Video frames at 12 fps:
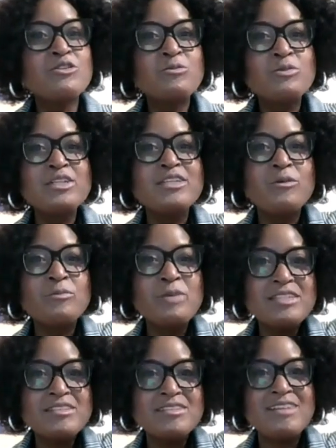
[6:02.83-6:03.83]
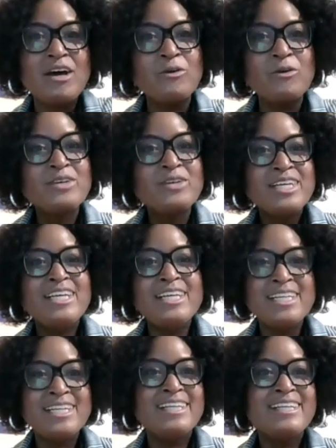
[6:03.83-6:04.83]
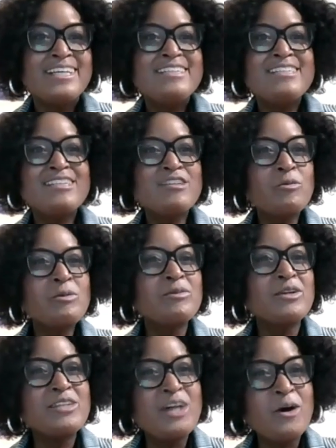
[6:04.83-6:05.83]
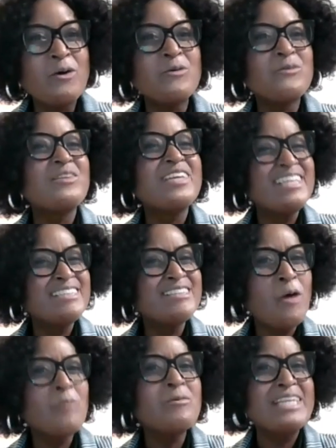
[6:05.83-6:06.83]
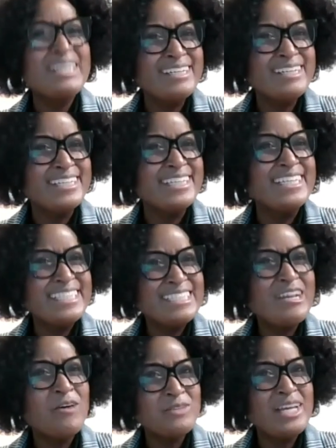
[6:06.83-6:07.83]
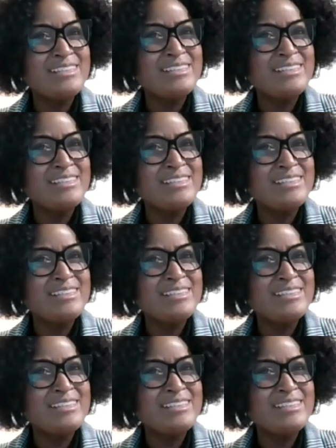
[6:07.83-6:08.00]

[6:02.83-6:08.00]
you to put a little pinch of salt in it, just so people will know it's gonna be good. It's gonna